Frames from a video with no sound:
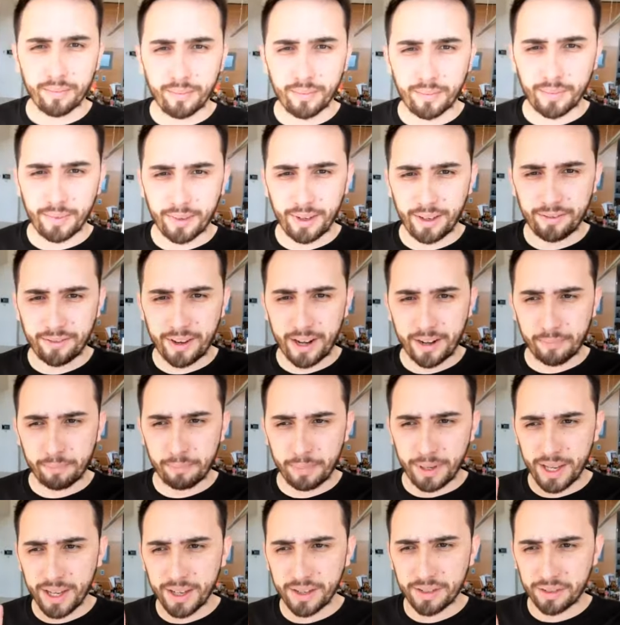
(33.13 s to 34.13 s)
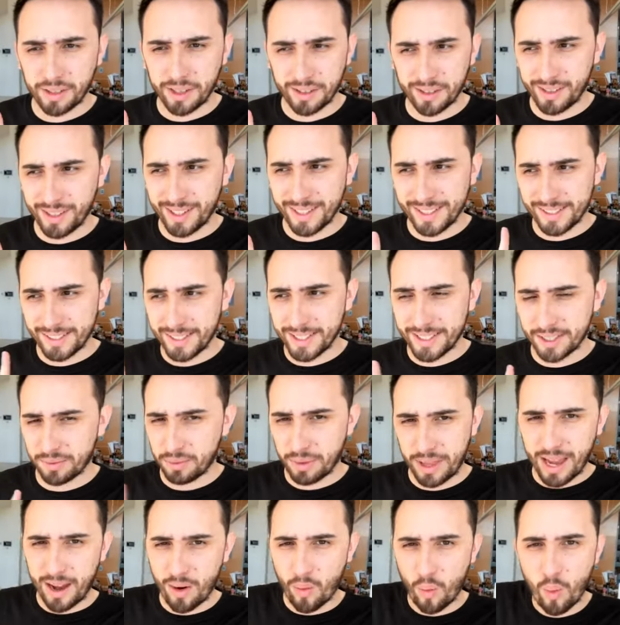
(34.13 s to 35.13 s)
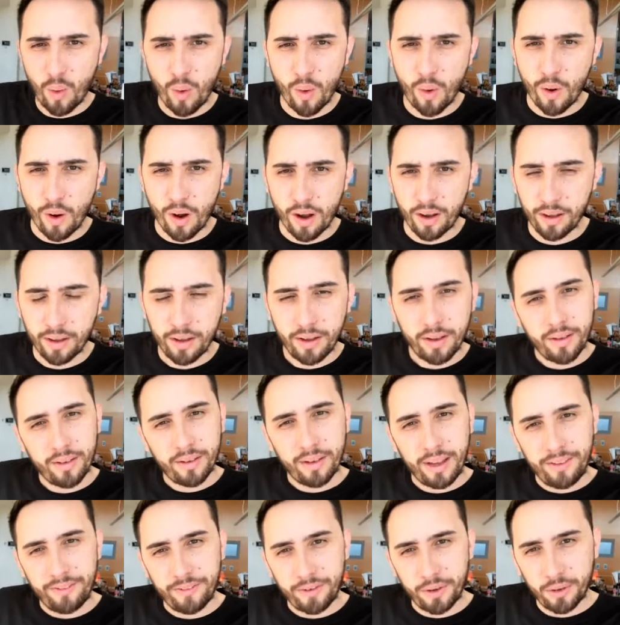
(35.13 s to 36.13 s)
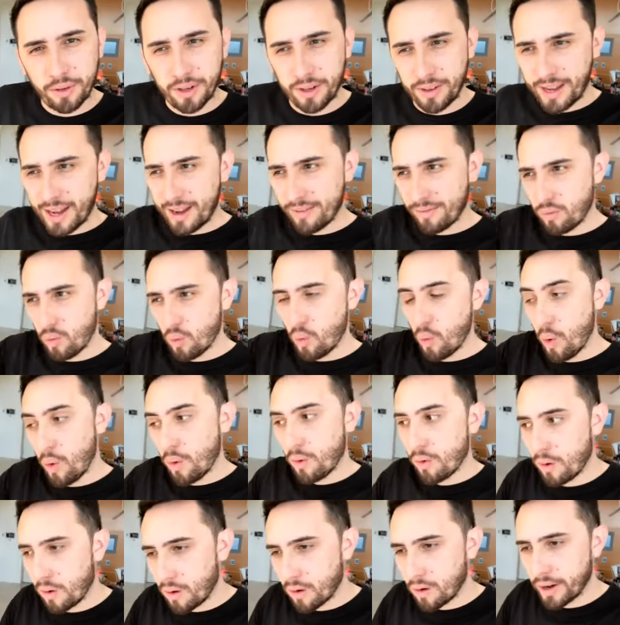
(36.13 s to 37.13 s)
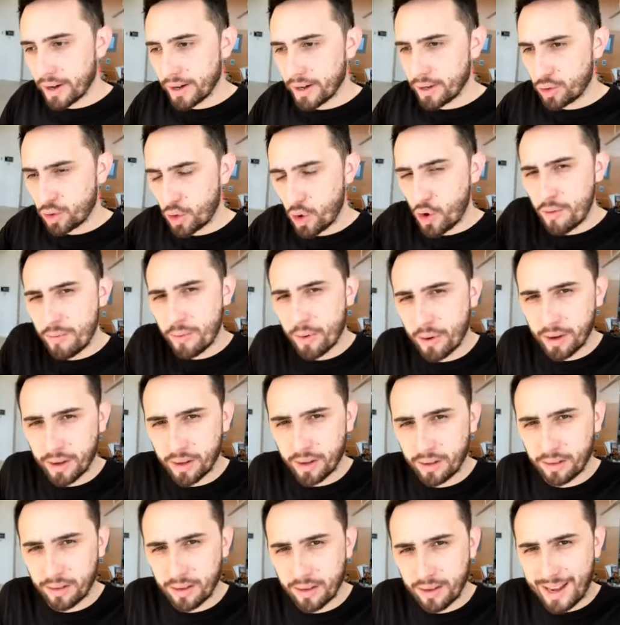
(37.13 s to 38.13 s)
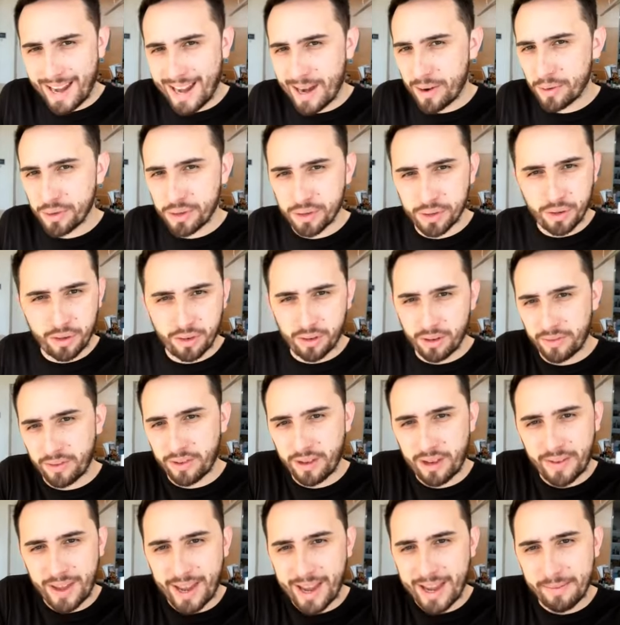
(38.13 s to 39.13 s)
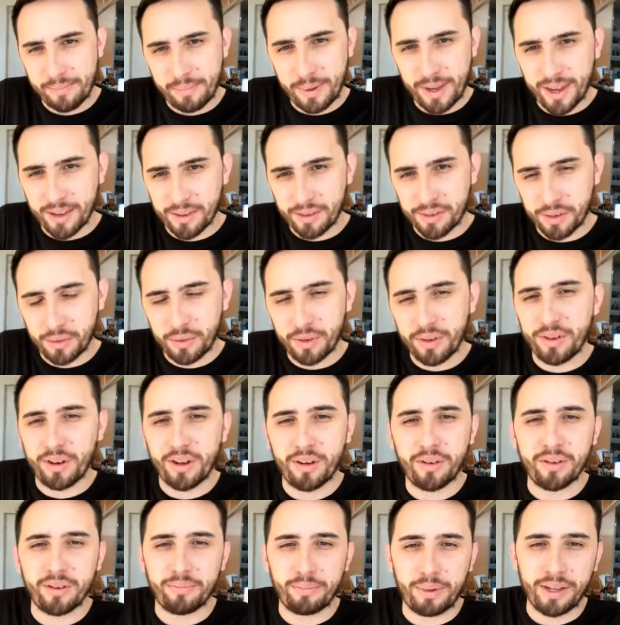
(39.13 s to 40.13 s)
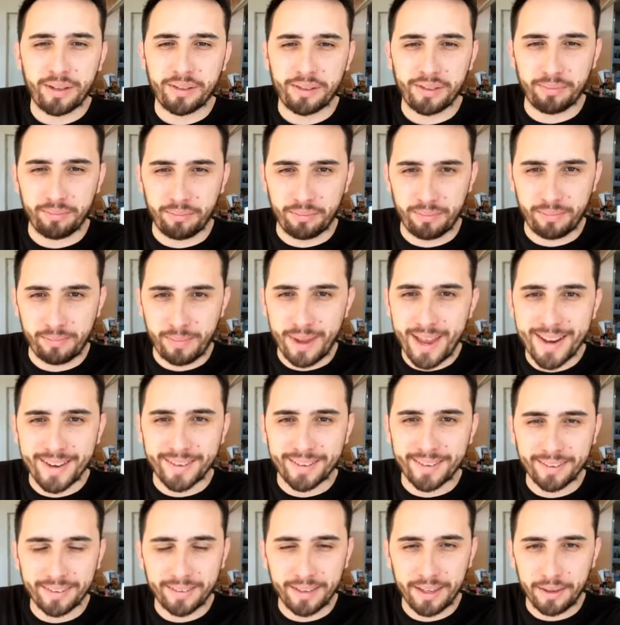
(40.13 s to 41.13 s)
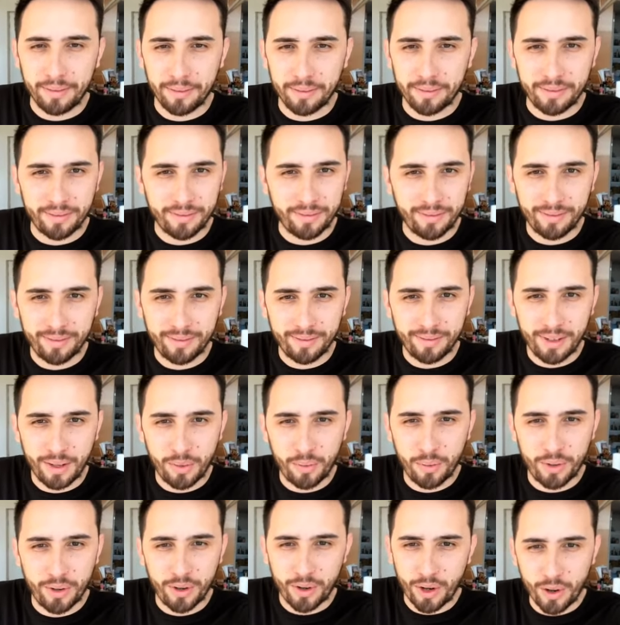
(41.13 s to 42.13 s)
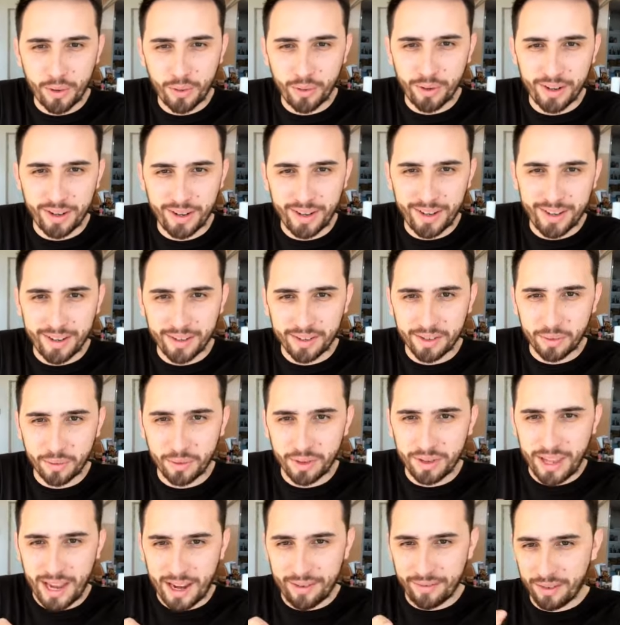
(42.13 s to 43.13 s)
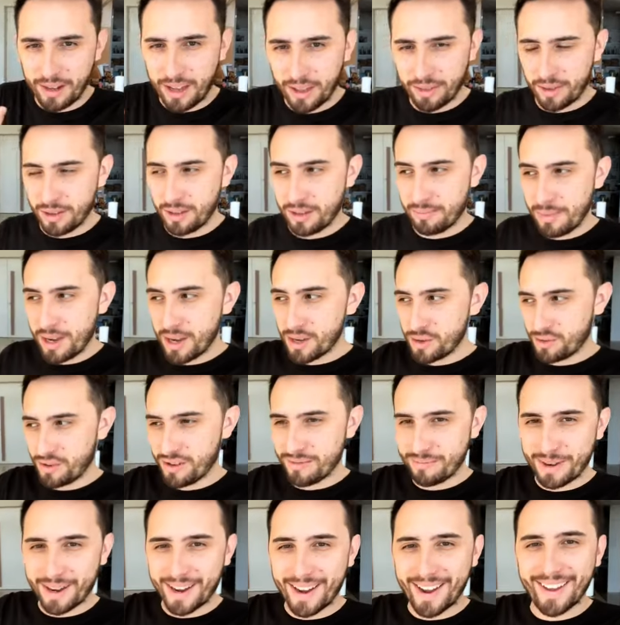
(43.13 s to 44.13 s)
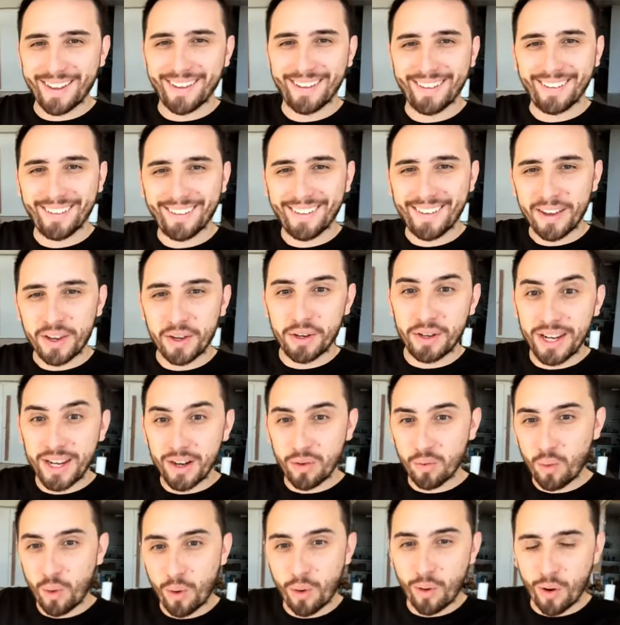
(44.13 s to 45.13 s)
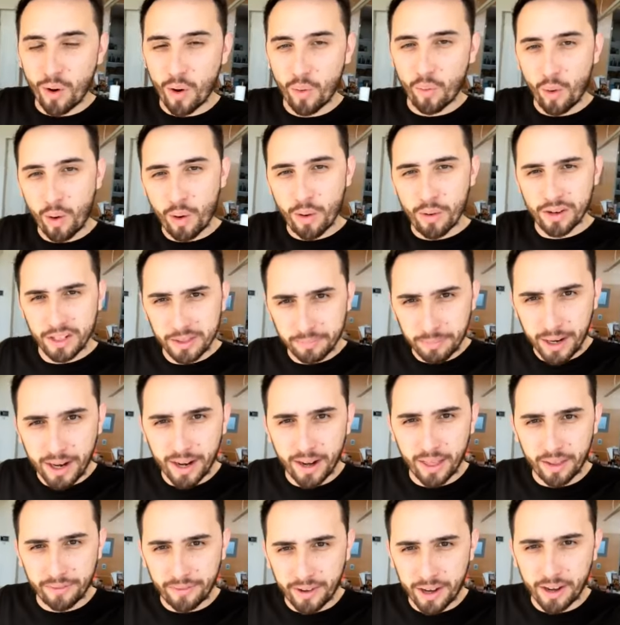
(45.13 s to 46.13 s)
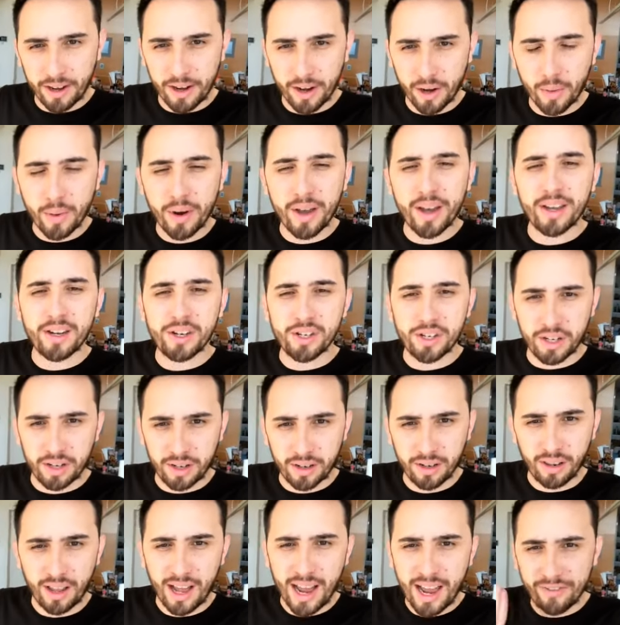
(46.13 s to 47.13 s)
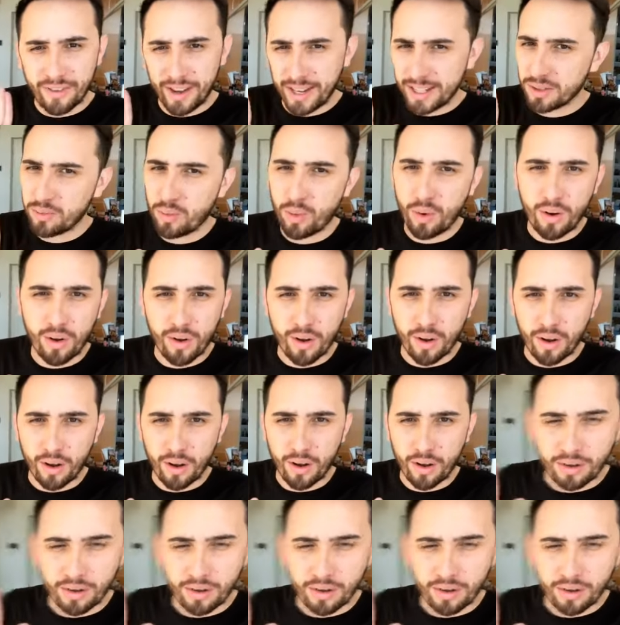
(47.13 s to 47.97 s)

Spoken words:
In fact, peace doesn't exist without war. If you didn't have war and turmoil, how would you know if you ever had peace? You wouldn't know what peace meant. You wouldn't know what it is. You would have nothing to measure it by. You need war. War is part of the fucking equation. Life has war.